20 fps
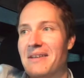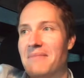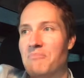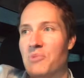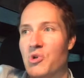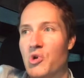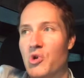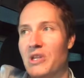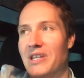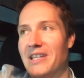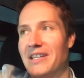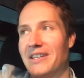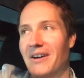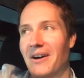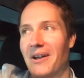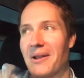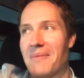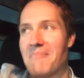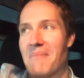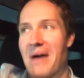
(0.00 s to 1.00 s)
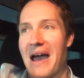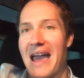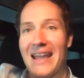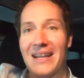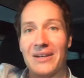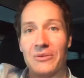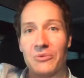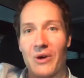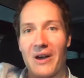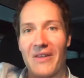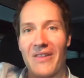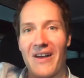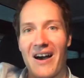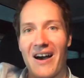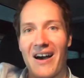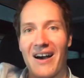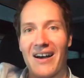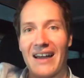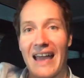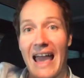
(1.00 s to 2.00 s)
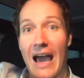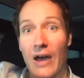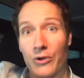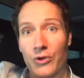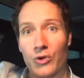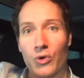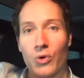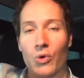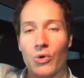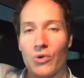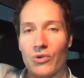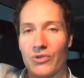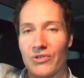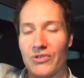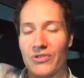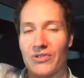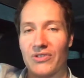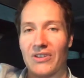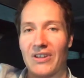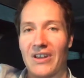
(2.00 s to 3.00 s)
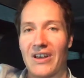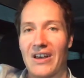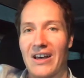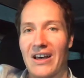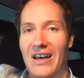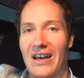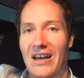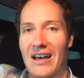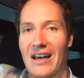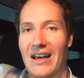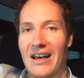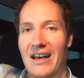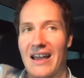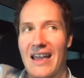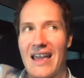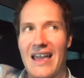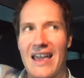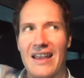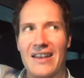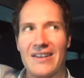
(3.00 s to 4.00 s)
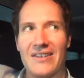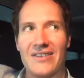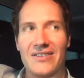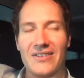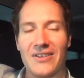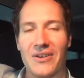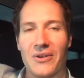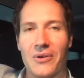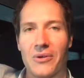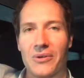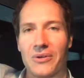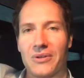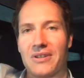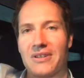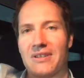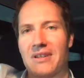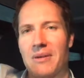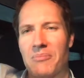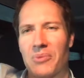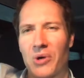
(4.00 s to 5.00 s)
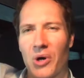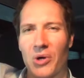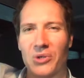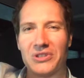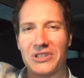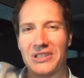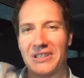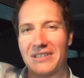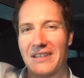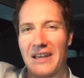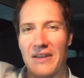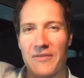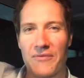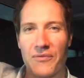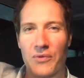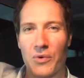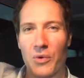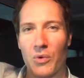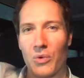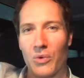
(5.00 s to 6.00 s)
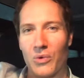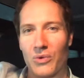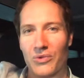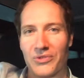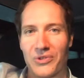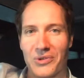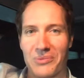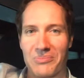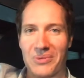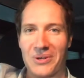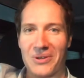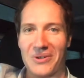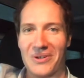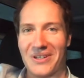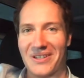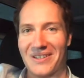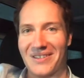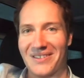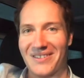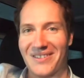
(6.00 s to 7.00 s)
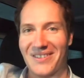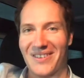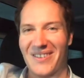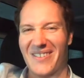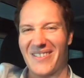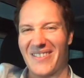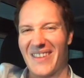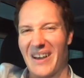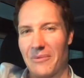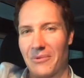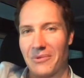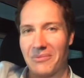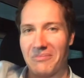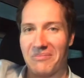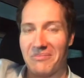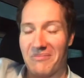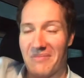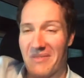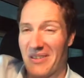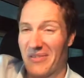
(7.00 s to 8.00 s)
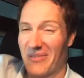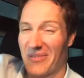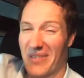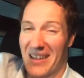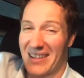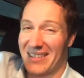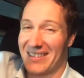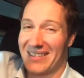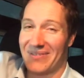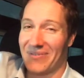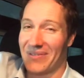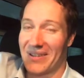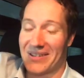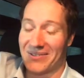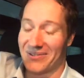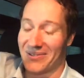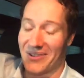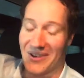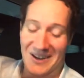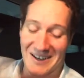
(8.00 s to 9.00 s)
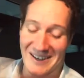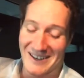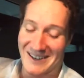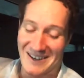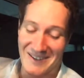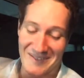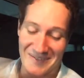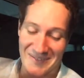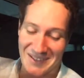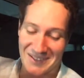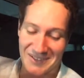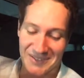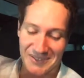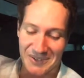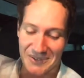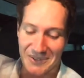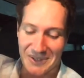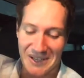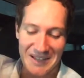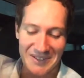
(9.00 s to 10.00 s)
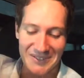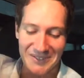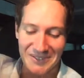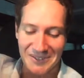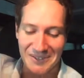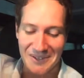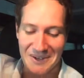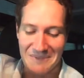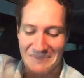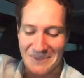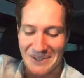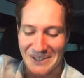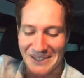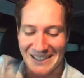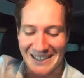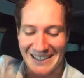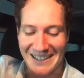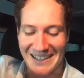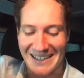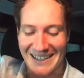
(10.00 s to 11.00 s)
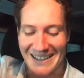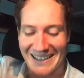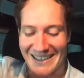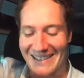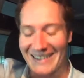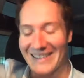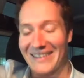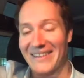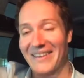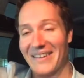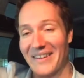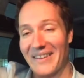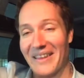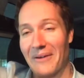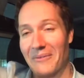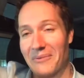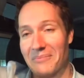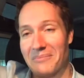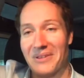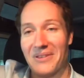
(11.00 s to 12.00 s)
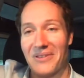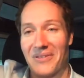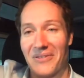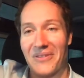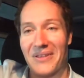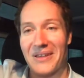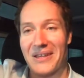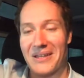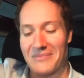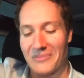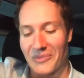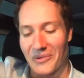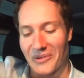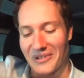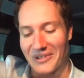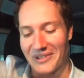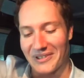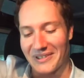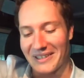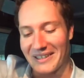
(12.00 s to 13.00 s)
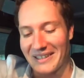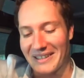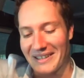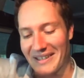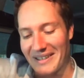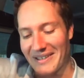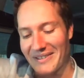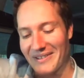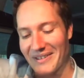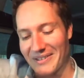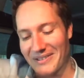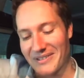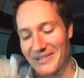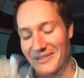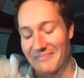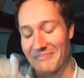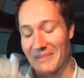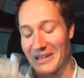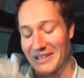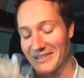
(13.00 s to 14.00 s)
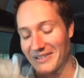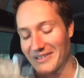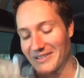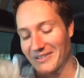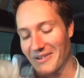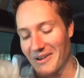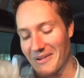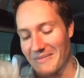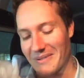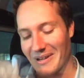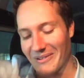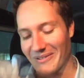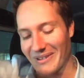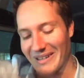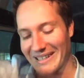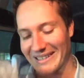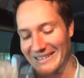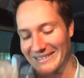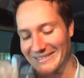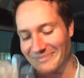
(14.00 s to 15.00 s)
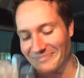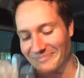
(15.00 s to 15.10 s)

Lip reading: moody kind of Maine weather, outdoors, and approaching that fall sort of period. So that would, if that's right, I don't know if that's a good answer or not, but that would be the theme or the to best describe our wedding.